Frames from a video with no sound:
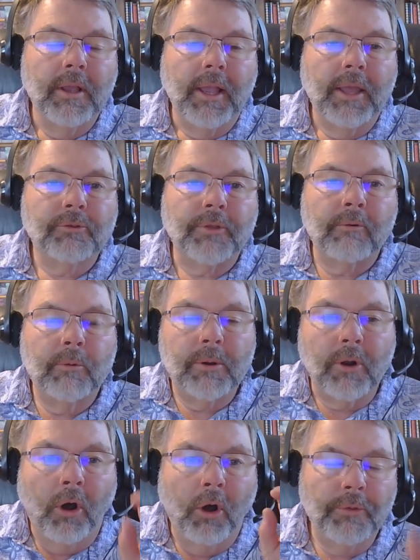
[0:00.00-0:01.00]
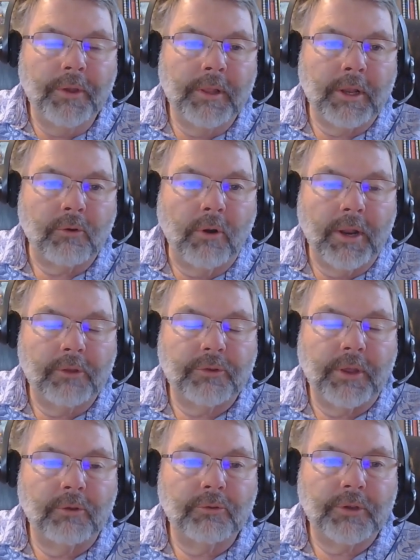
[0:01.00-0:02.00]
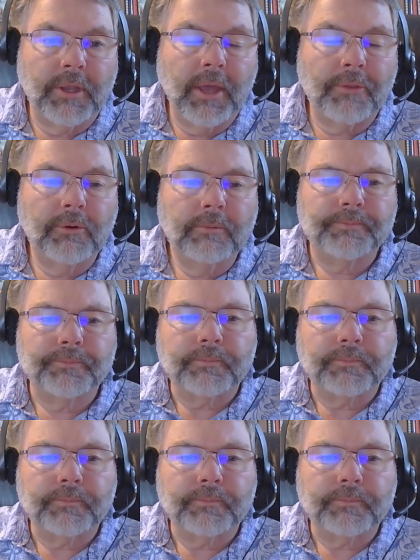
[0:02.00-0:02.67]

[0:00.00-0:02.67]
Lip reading: and so that will put all the electronic sales together,